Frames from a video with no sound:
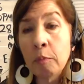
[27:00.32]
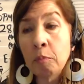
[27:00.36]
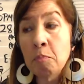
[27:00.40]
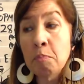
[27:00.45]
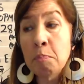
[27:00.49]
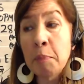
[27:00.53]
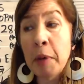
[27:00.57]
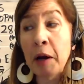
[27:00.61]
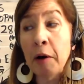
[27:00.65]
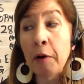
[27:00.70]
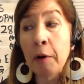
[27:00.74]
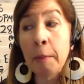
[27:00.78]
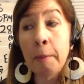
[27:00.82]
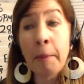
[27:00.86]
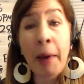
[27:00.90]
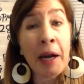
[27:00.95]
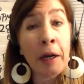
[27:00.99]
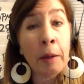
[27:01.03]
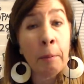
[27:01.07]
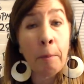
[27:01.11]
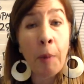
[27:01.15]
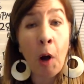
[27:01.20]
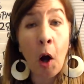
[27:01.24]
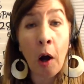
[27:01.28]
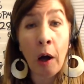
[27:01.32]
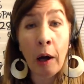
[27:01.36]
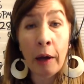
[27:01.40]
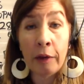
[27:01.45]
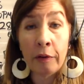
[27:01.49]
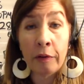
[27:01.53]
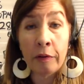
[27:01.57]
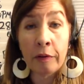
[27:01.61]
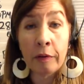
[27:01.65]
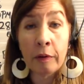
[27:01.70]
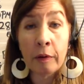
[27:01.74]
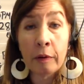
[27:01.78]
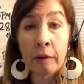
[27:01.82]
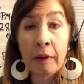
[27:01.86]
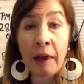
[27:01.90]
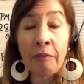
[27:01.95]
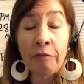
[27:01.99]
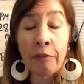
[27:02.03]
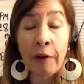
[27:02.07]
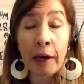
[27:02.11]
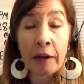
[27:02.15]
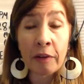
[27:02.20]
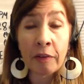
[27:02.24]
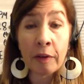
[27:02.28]
Perimenopause, that
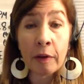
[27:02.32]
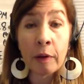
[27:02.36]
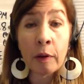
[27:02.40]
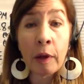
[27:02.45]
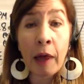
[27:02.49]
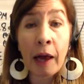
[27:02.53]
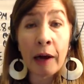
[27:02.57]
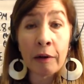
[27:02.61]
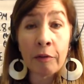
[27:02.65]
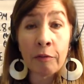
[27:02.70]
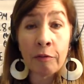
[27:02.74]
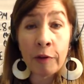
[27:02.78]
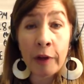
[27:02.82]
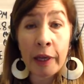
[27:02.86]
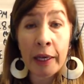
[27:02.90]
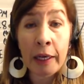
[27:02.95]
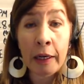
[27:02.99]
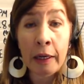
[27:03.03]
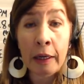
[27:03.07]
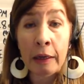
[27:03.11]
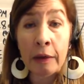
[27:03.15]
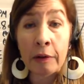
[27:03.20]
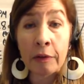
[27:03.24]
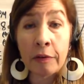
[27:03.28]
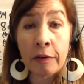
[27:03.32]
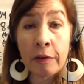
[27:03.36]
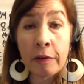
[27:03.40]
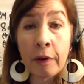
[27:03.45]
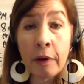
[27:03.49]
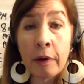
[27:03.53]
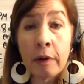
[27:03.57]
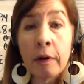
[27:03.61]
affects a lot of ladies.